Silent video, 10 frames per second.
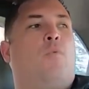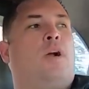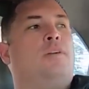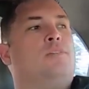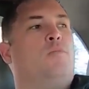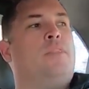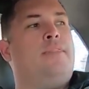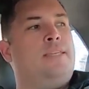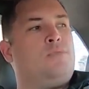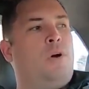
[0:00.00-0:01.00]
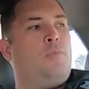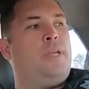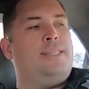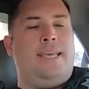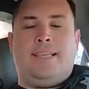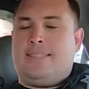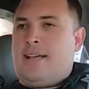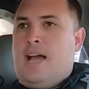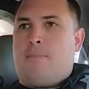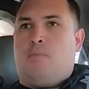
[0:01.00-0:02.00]
Whereas with this one, we can take the
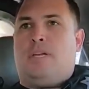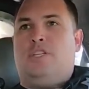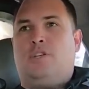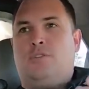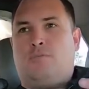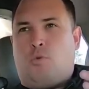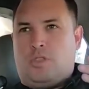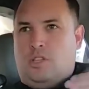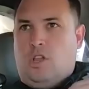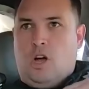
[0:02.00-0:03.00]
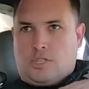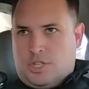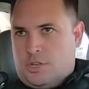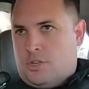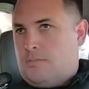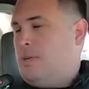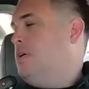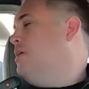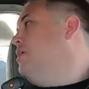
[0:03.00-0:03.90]
time and we can do more the long term